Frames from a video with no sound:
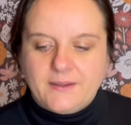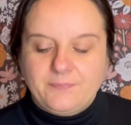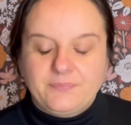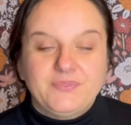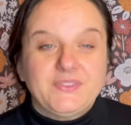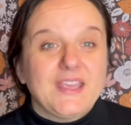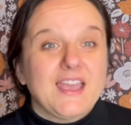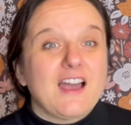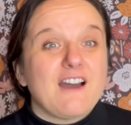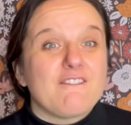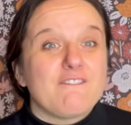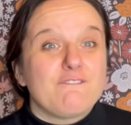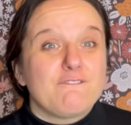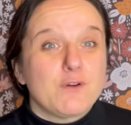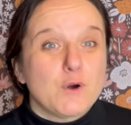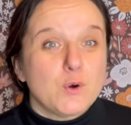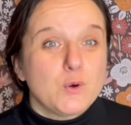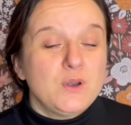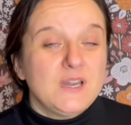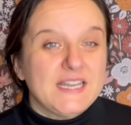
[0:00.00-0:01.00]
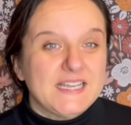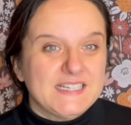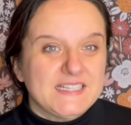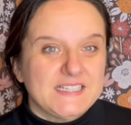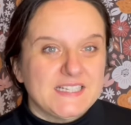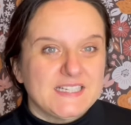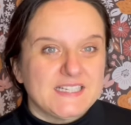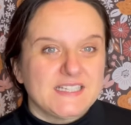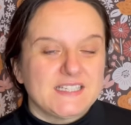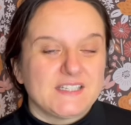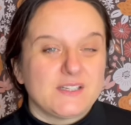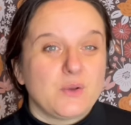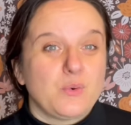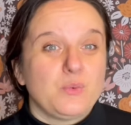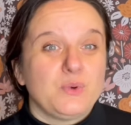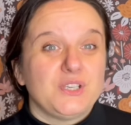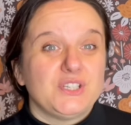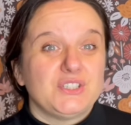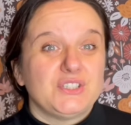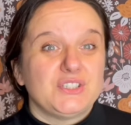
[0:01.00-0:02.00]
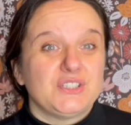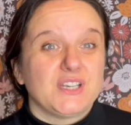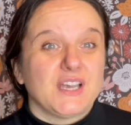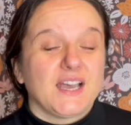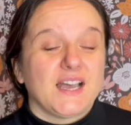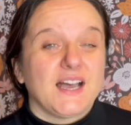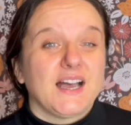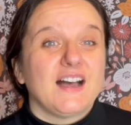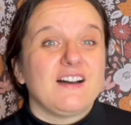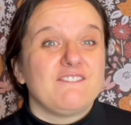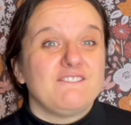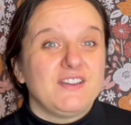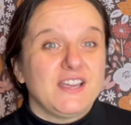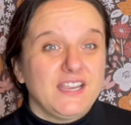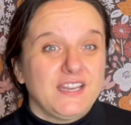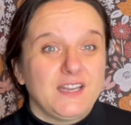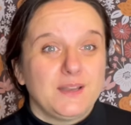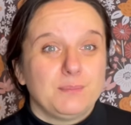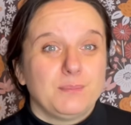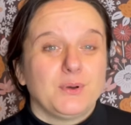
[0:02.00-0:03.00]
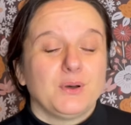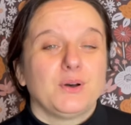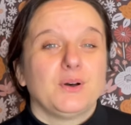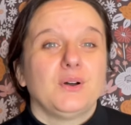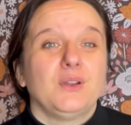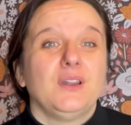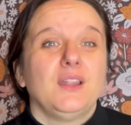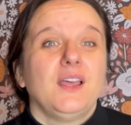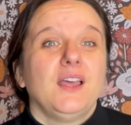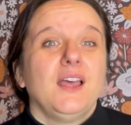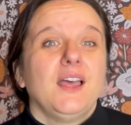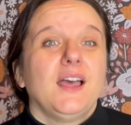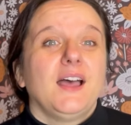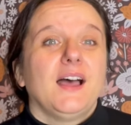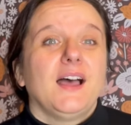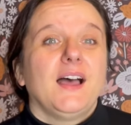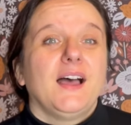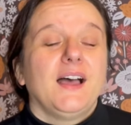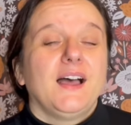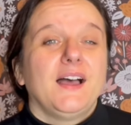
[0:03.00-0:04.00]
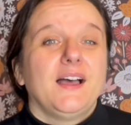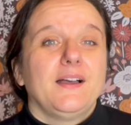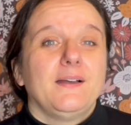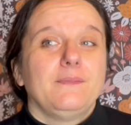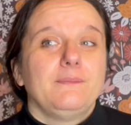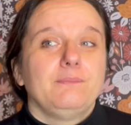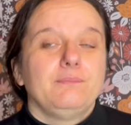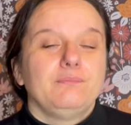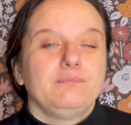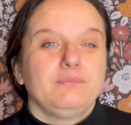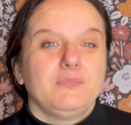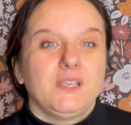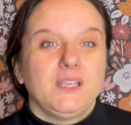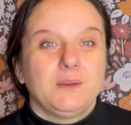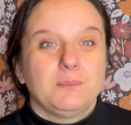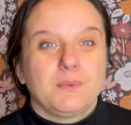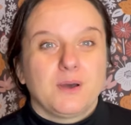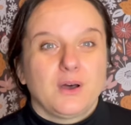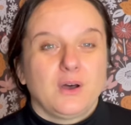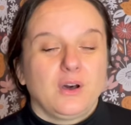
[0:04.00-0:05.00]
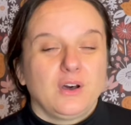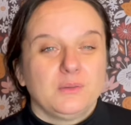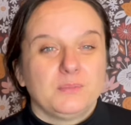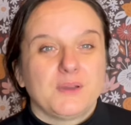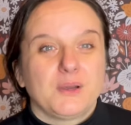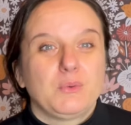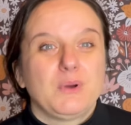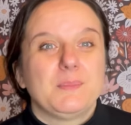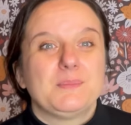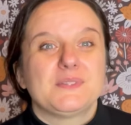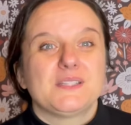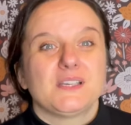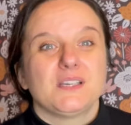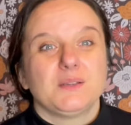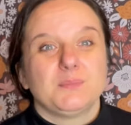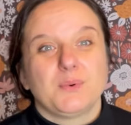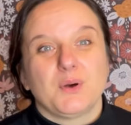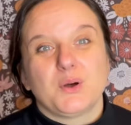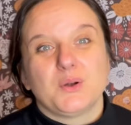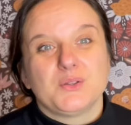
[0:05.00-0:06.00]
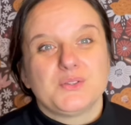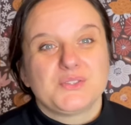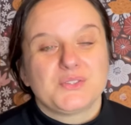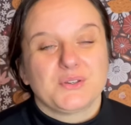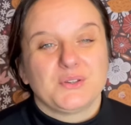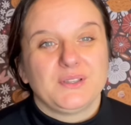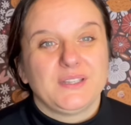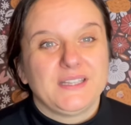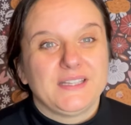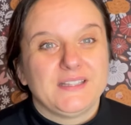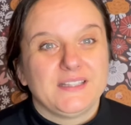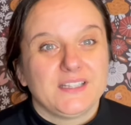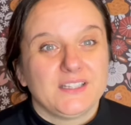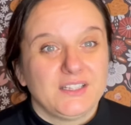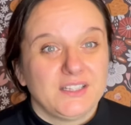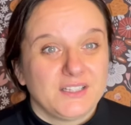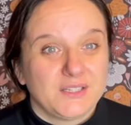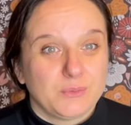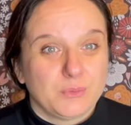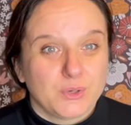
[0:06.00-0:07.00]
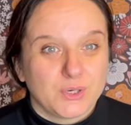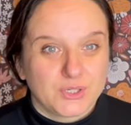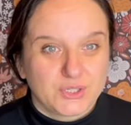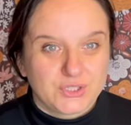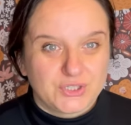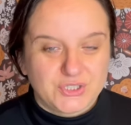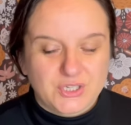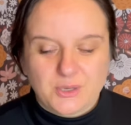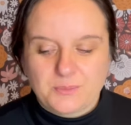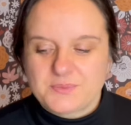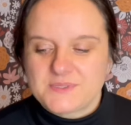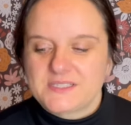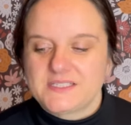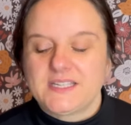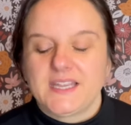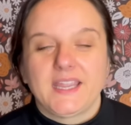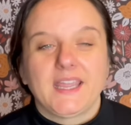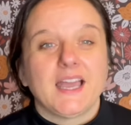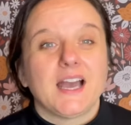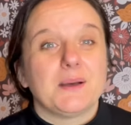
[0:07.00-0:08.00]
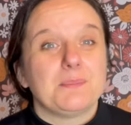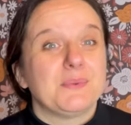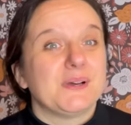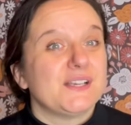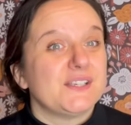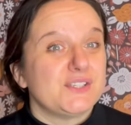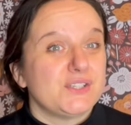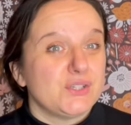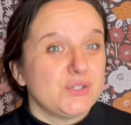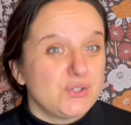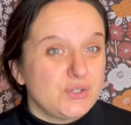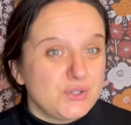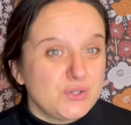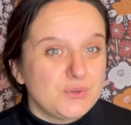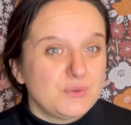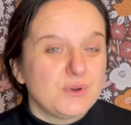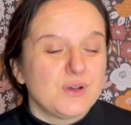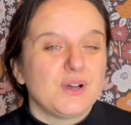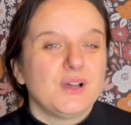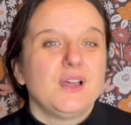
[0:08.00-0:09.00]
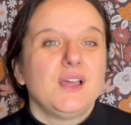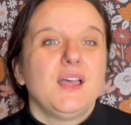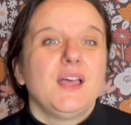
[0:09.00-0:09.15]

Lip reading: there are 4 letters which are available on my website, but also in the needle workshops. They come as a duo.